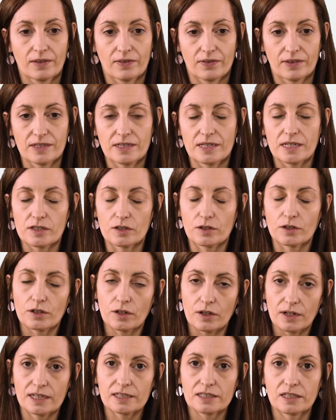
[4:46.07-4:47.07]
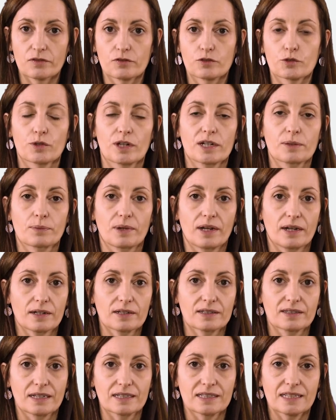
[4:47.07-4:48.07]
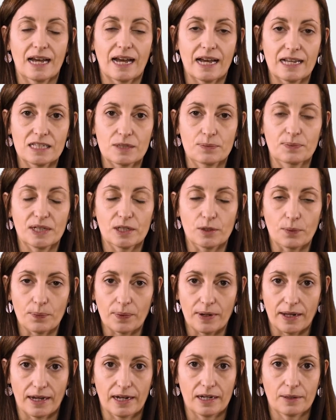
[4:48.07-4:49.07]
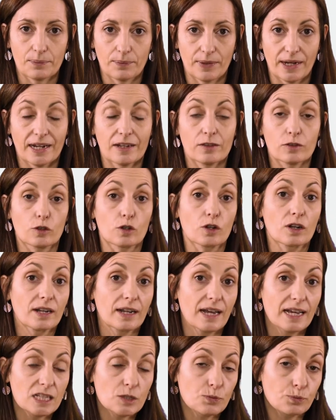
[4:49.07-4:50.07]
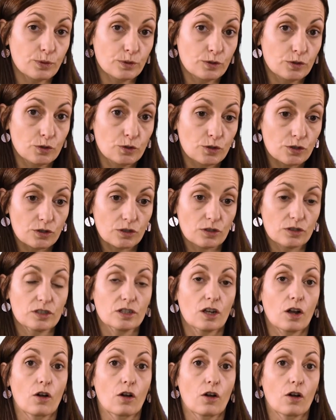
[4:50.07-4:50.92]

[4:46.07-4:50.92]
This is a collective trademark that has been applied by the last producers